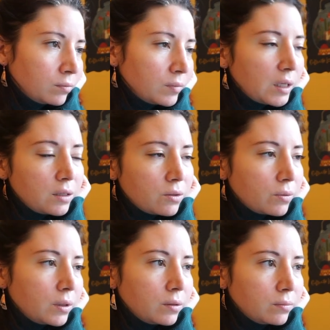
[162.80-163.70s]
that's
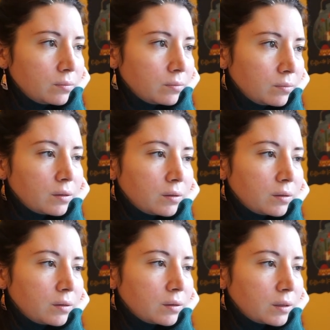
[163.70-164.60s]
sweet.
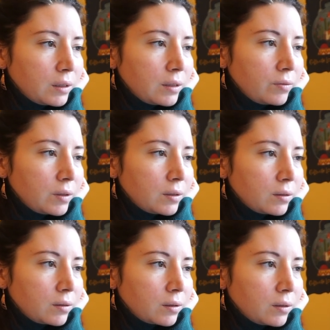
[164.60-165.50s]
Can
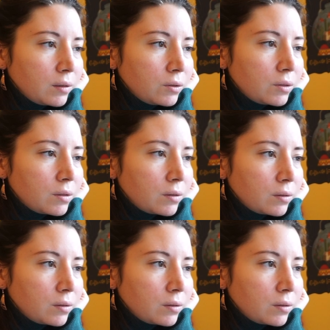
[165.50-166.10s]
I just